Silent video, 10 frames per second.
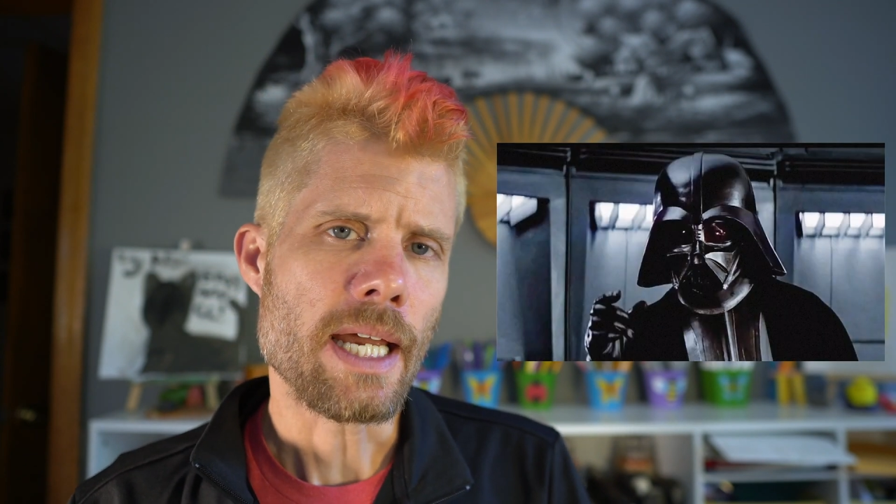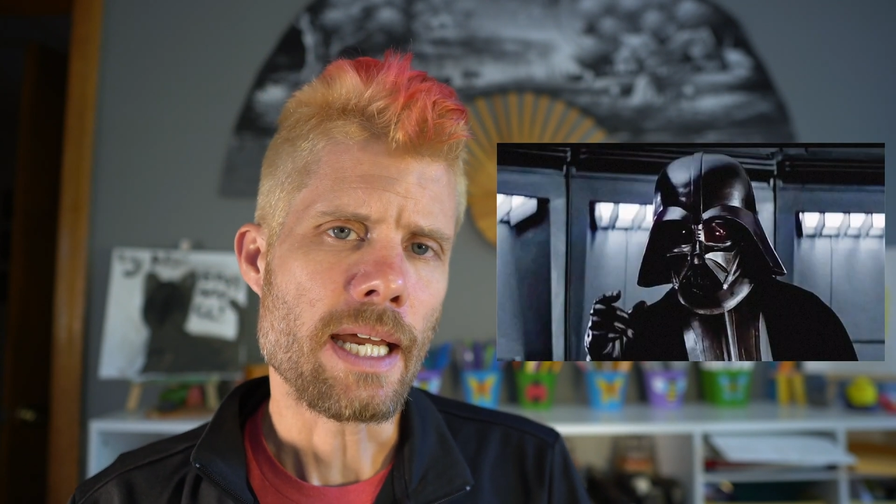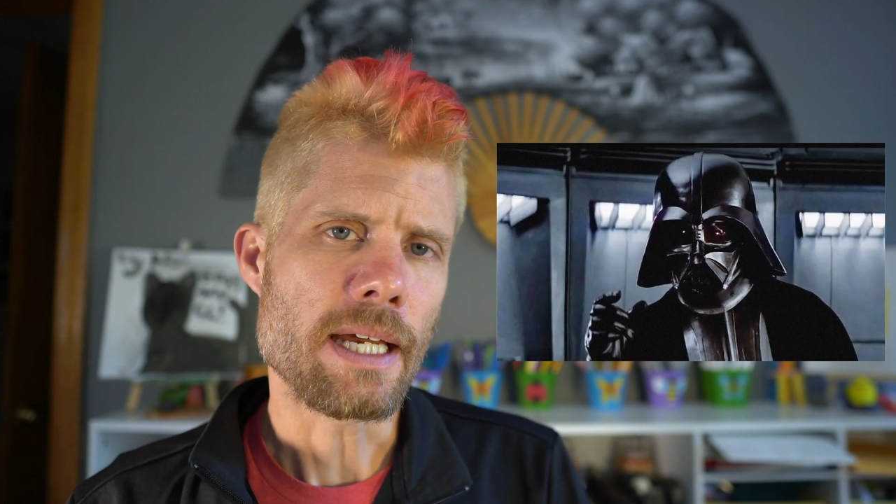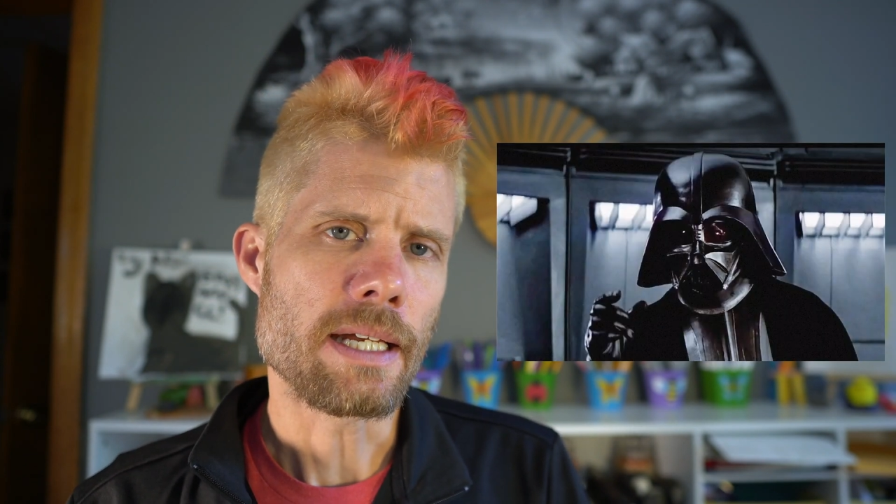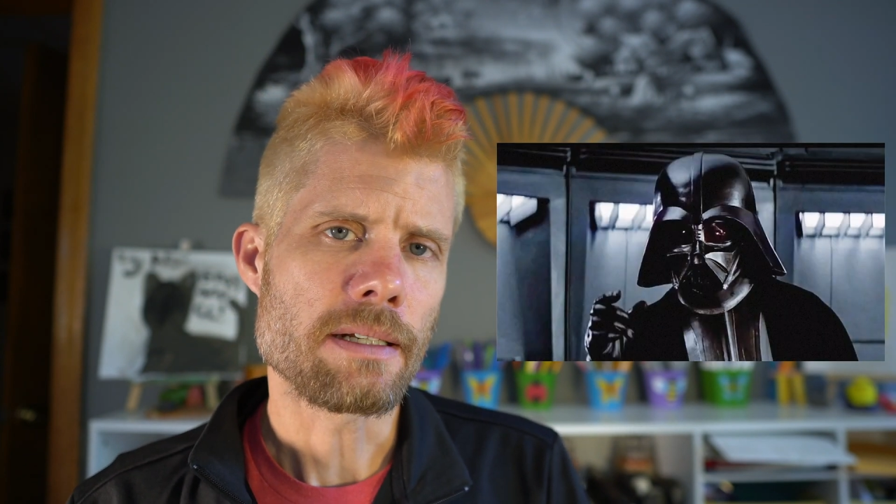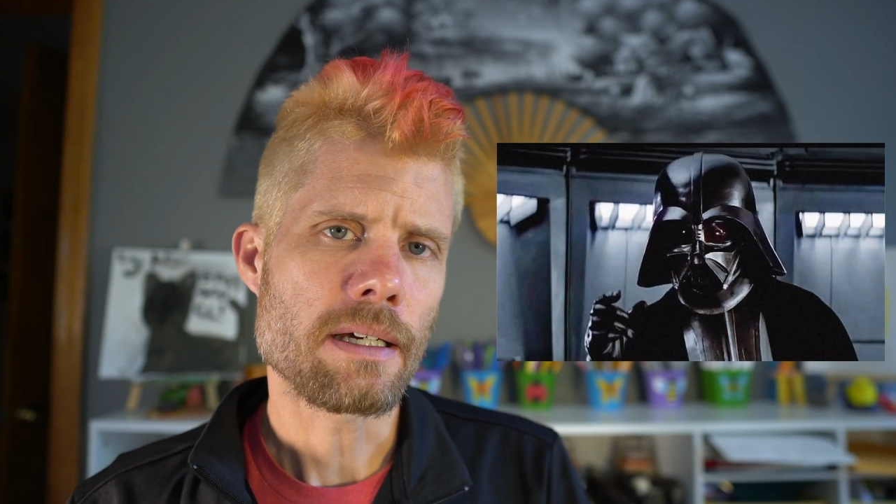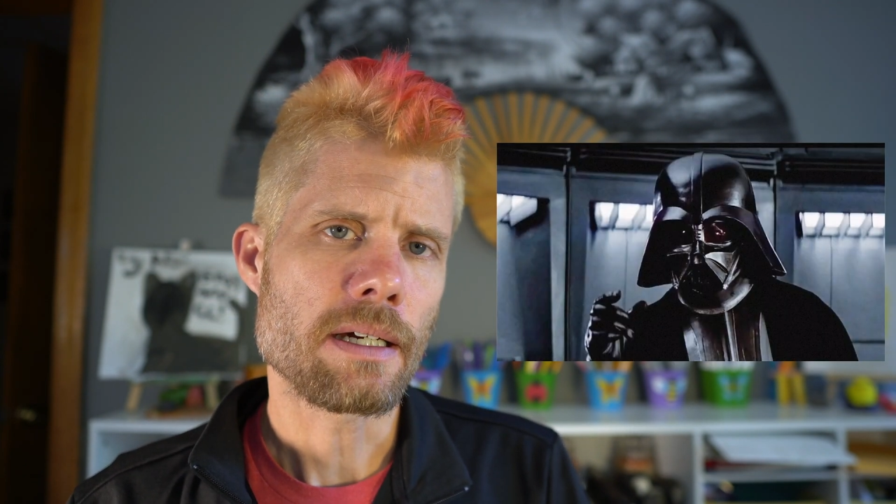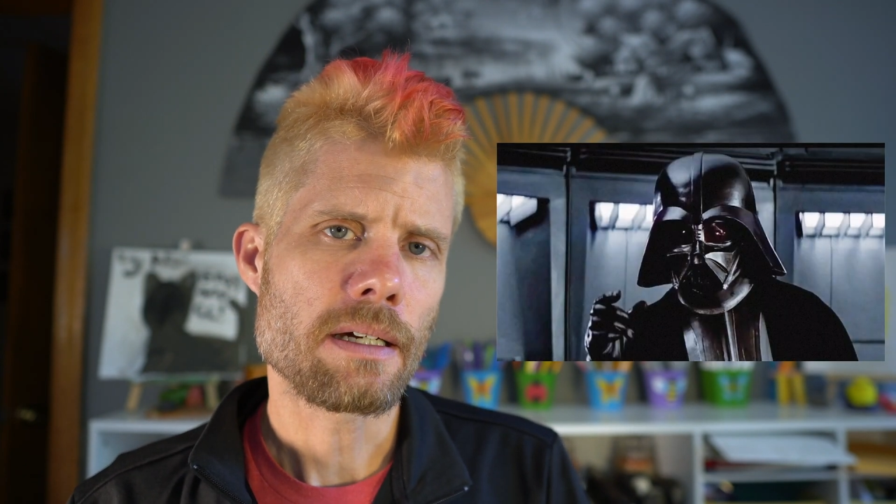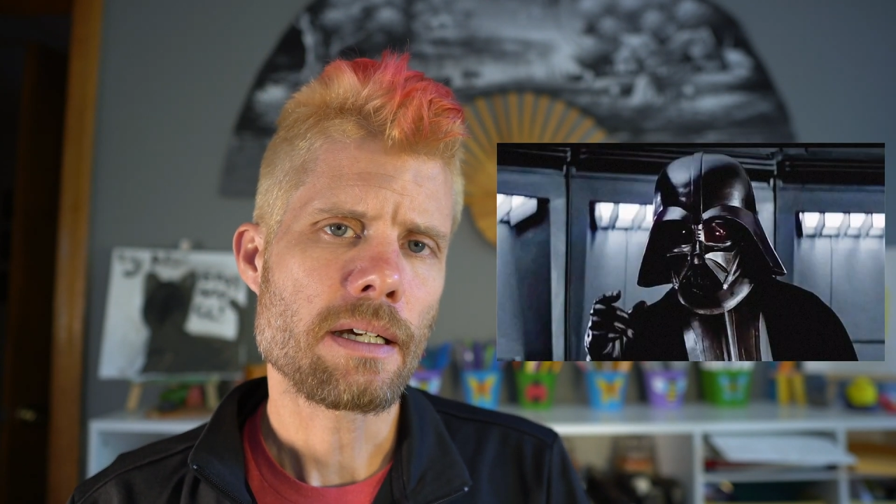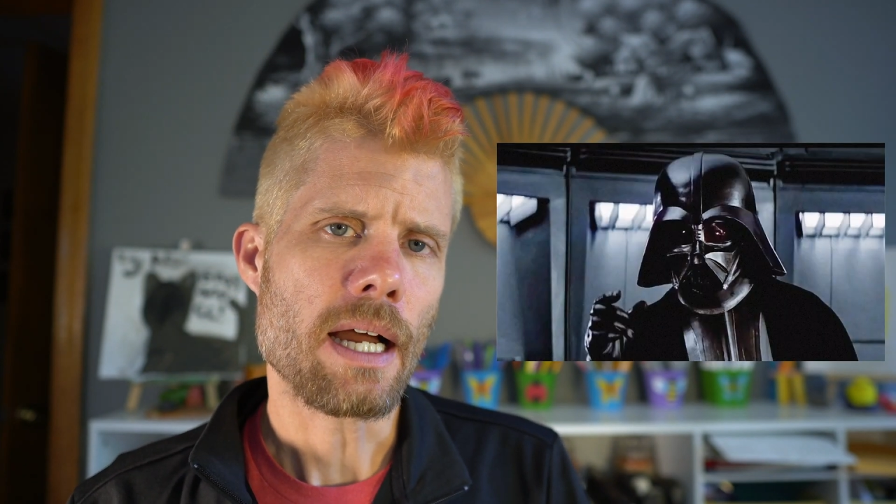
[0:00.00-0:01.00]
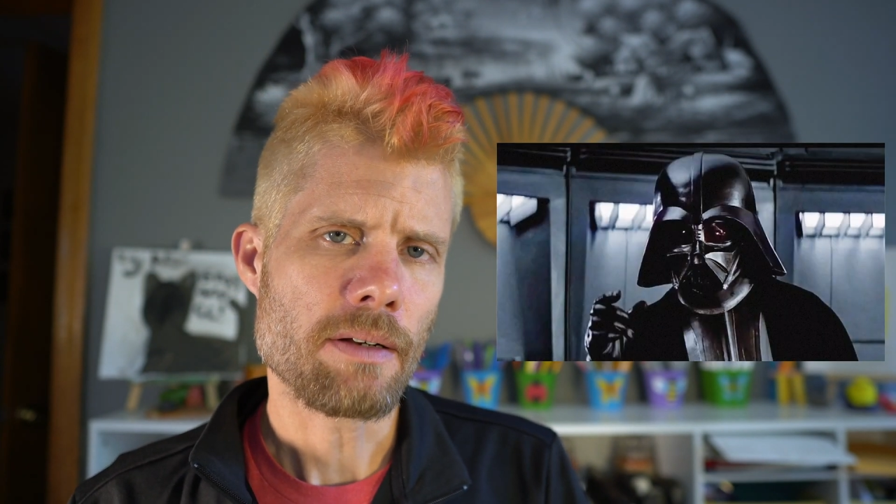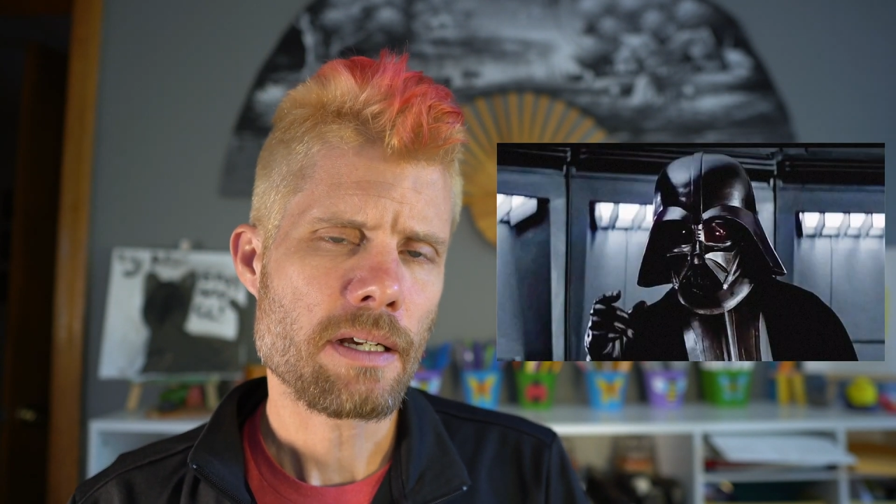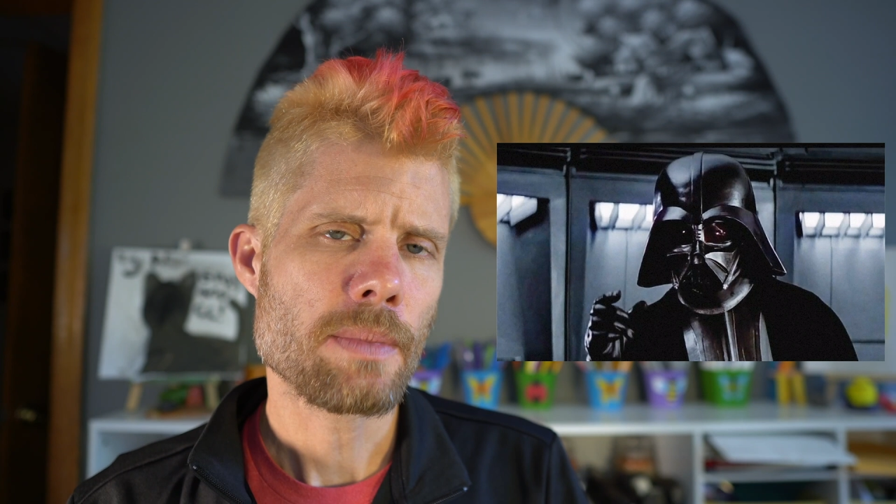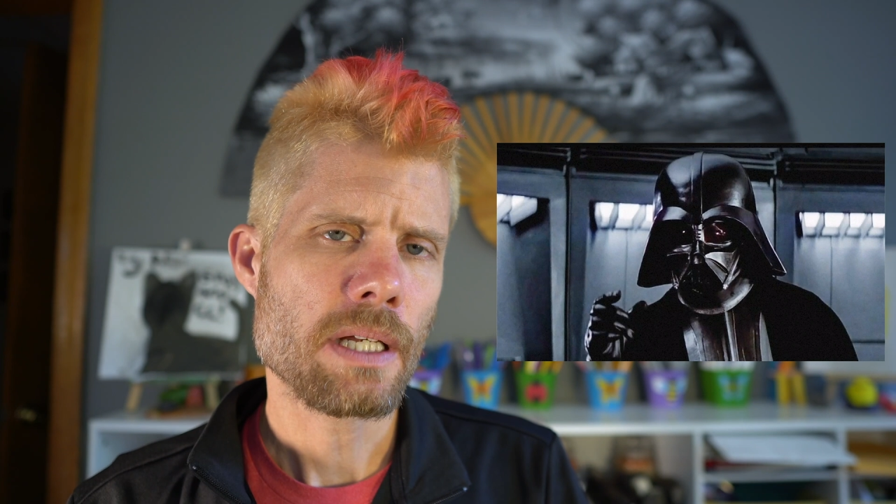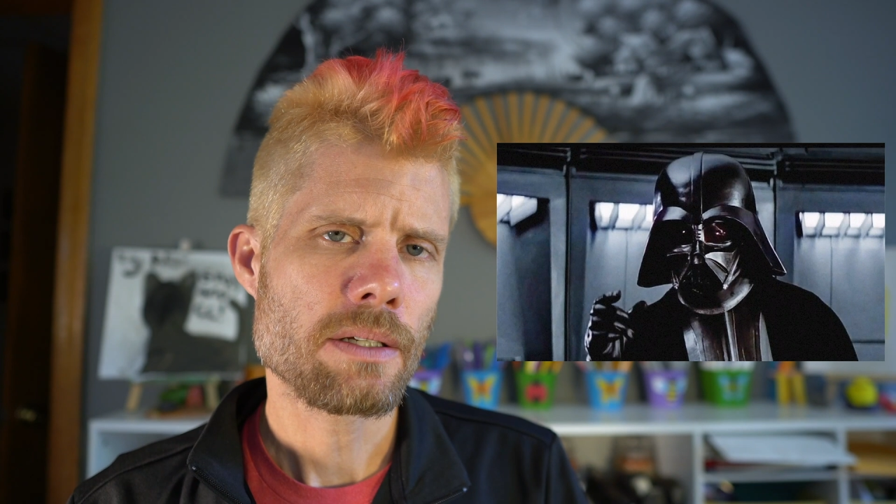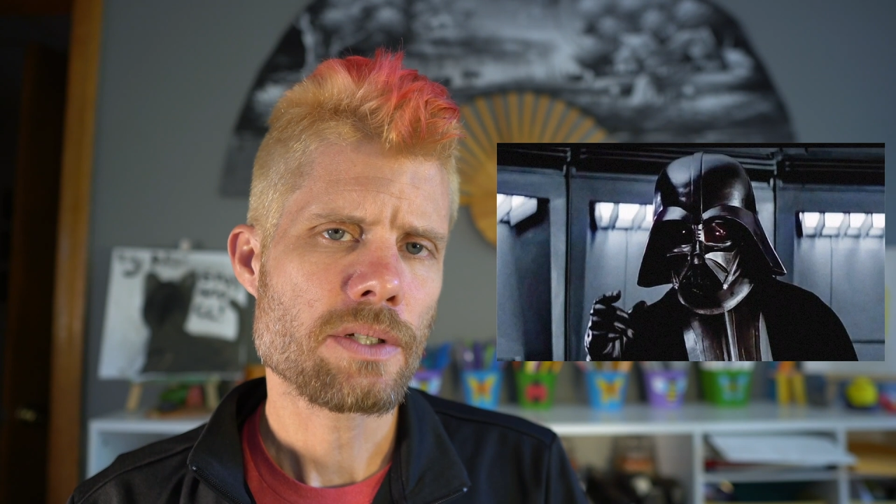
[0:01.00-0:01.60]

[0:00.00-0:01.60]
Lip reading: and I recommend